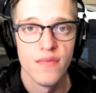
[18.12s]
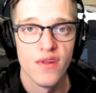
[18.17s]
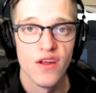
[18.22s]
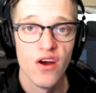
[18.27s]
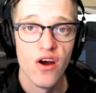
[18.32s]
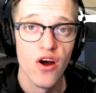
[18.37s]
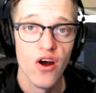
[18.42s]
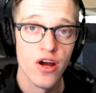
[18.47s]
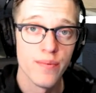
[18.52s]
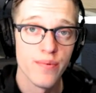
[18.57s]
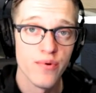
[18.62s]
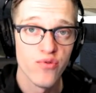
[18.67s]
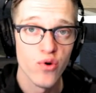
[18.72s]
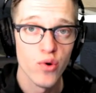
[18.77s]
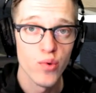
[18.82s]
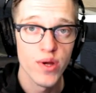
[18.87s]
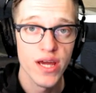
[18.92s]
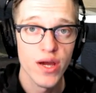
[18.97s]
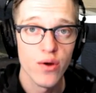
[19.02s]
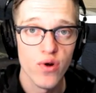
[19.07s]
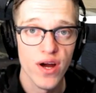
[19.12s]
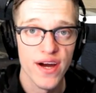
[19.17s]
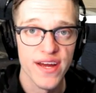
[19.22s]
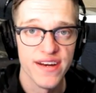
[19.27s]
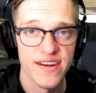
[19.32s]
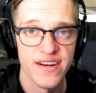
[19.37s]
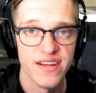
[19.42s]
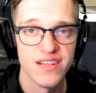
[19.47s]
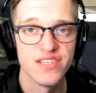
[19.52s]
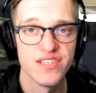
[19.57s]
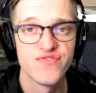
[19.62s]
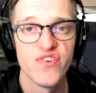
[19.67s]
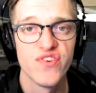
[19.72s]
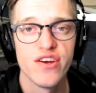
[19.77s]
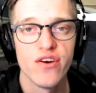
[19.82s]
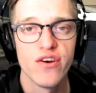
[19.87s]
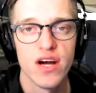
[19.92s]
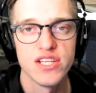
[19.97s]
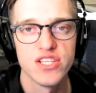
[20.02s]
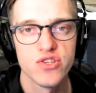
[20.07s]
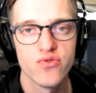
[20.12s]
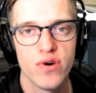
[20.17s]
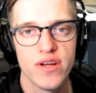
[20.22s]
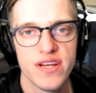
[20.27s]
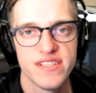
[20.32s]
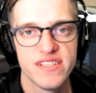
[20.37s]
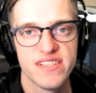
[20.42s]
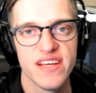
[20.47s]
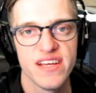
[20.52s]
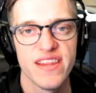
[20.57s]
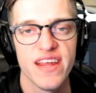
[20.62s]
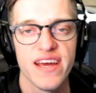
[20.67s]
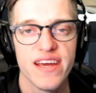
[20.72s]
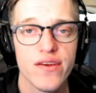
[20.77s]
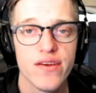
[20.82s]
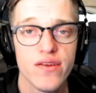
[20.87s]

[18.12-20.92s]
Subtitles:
Alright, before we get right into this video, I just wanted to say thank you